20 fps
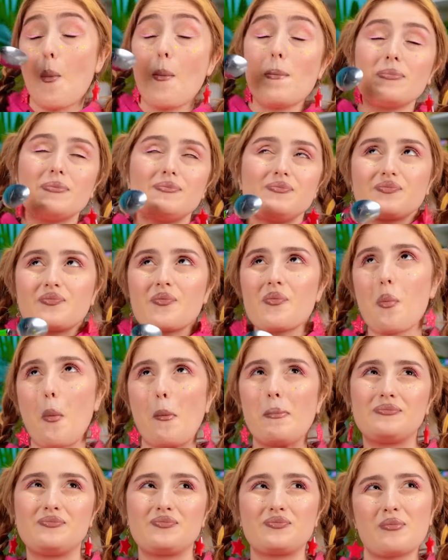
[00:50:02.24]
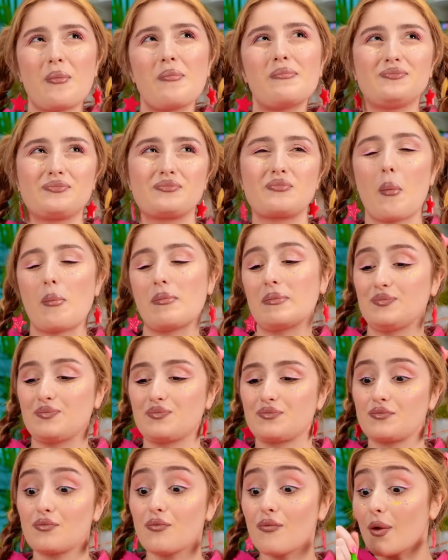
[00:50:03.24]
Mmm, worth the
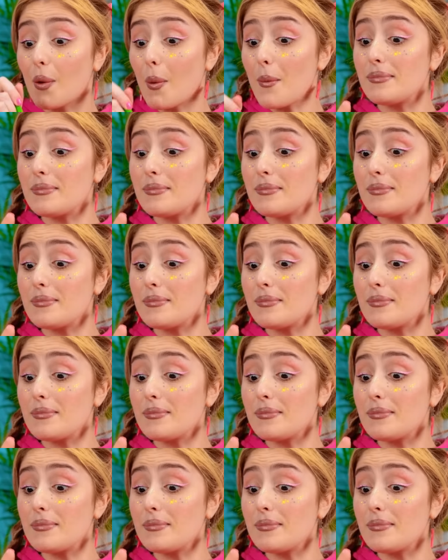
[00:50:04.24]
wait.